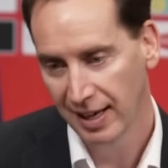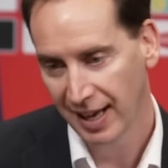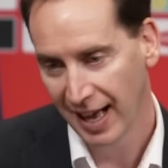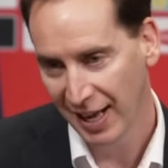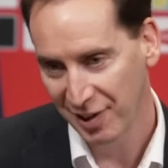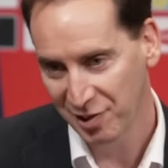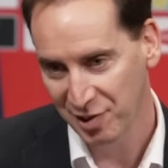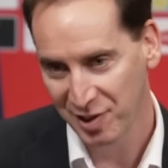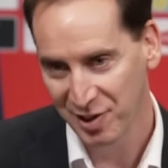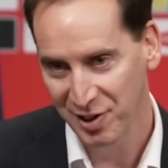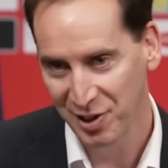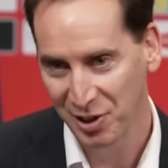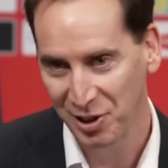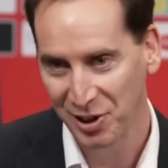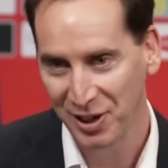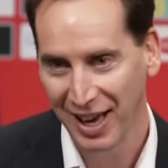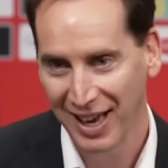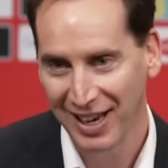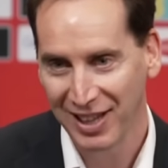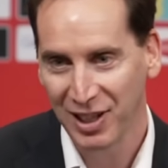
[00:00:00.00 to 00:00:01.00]
As
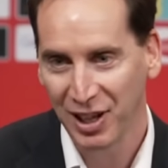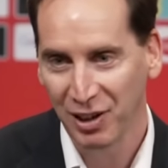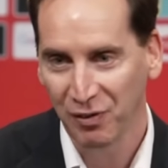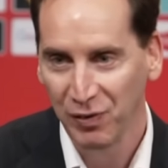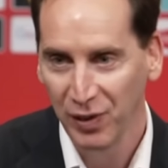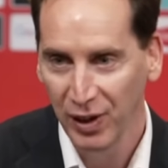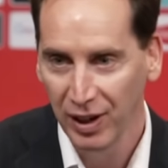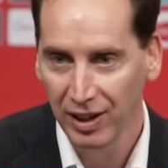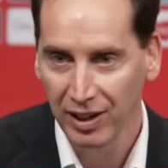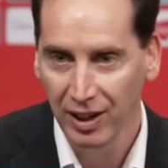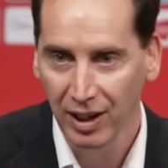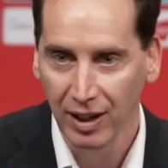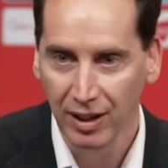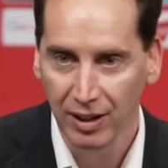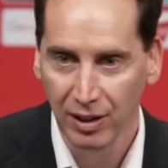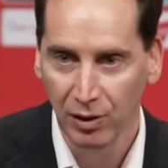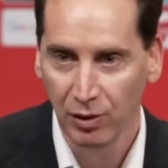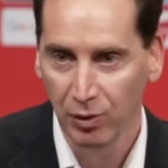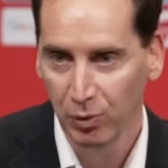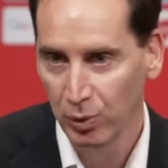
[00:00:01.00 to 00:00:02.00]
to anything further,
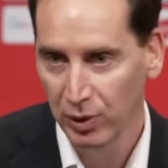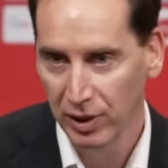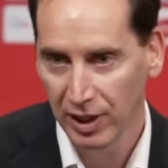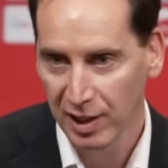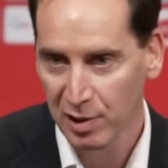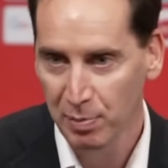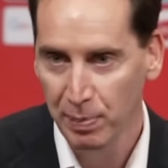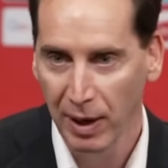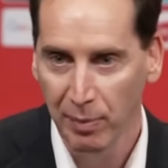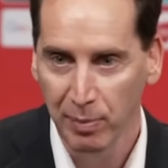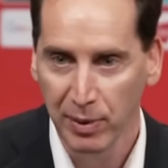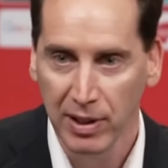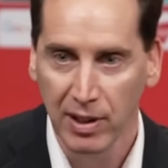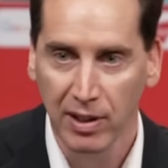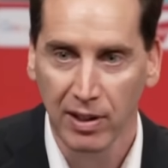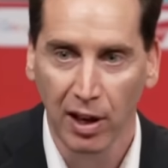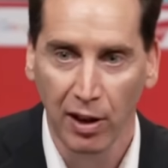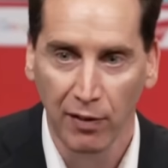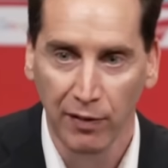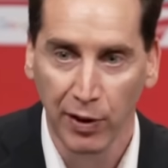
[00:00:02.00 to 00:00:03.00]
you wouldn't expect me
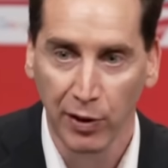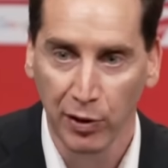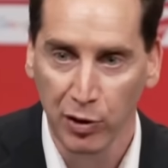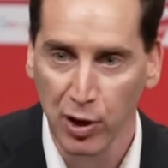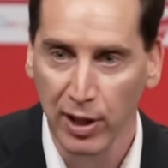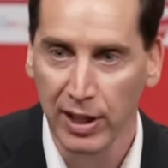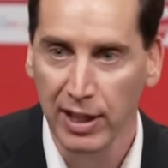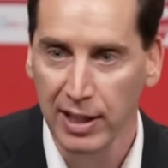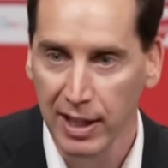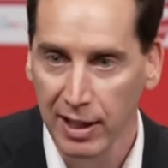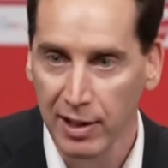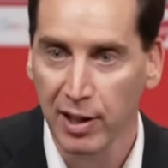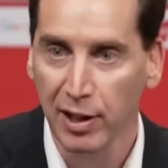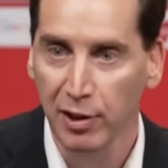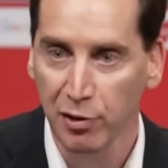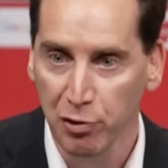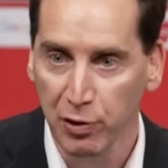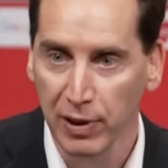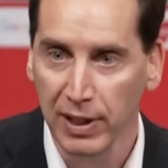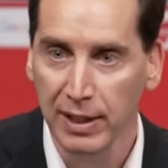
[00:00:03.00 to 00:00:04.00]
to divulge any
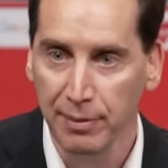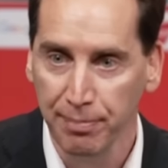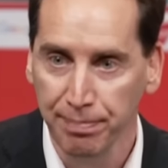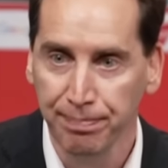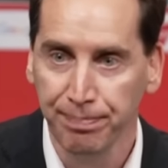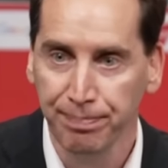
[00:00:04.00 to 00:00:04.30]
details, really.